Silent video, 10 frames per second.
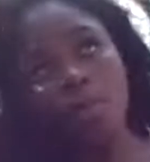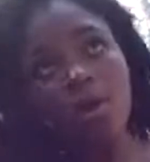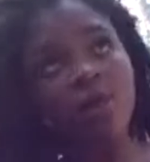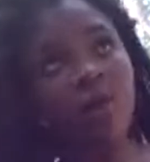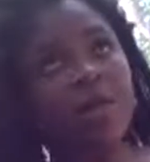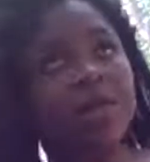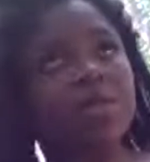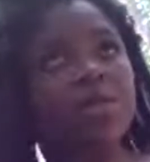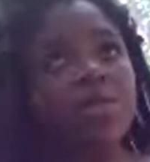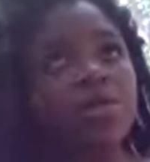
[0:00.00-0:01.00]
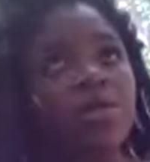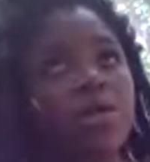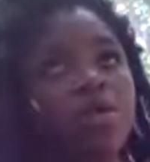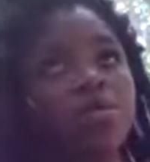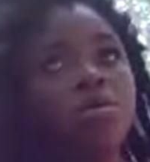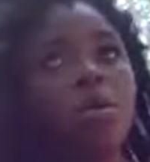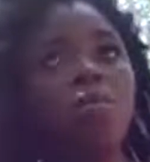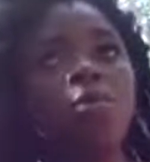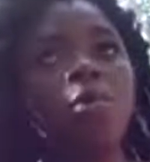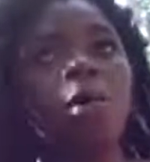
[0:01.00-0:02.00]
for at least a year, or
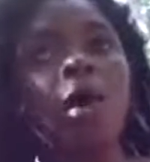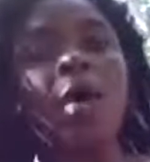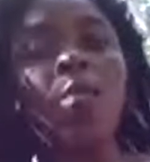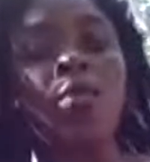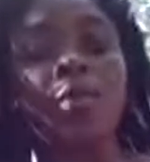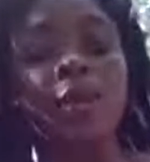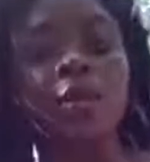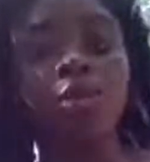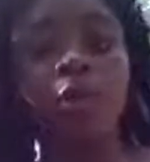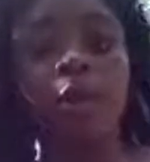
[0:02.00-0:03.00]
more. I went without sugar.